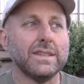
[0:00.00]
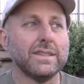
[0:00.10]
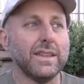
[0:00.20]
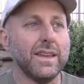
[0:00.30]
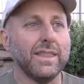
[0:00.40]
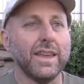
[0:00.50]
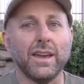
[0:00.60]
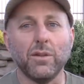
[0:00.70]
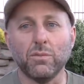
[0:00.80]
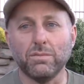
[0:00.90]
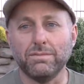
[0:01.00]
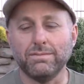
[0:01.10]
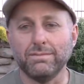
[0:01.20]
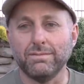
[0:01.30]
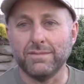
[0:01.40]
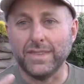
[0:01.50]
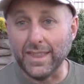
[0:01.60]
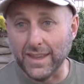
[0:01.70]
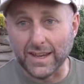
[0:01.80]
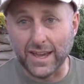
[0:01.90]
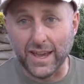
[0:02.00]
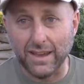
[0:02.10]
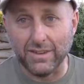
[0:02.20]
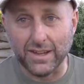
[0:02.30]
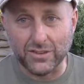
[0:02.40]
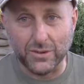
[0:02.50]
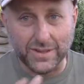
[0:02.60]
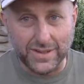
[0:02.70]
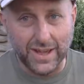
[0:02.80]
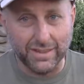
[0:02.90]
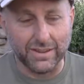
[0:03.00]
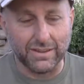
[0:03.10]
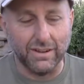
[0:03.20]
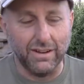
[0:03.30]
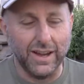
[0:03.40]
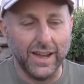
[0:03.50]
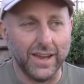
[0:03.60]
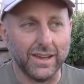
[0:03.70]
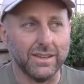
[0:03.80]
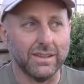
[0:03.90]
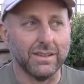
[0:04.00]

so then they then they gave it to another guy